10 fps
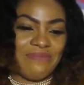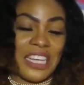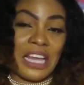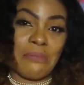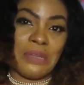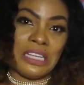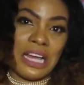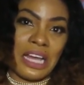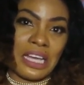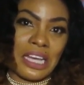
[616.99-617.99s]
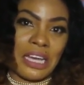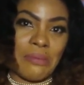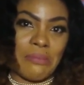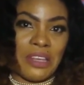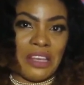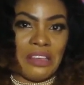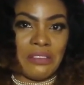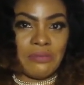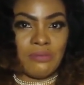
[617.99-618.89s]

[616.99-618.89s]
he can be dark, he can be